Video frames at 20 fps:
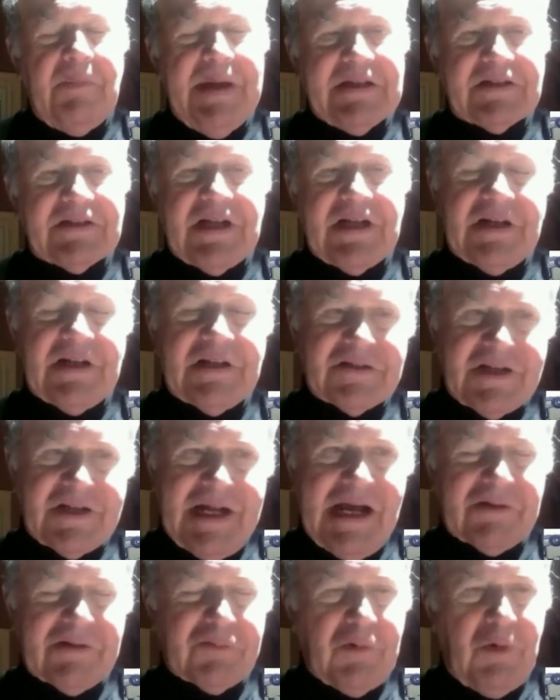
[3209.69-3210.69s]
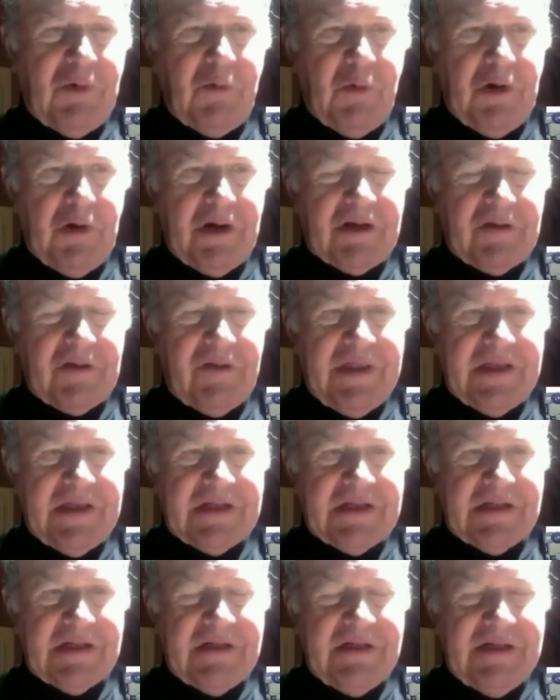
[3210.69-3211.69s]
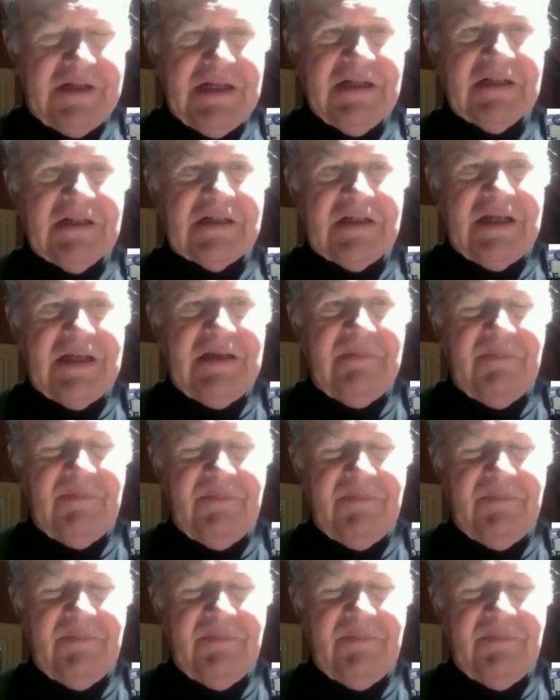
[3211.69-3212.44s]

based on his doctoral work that didn't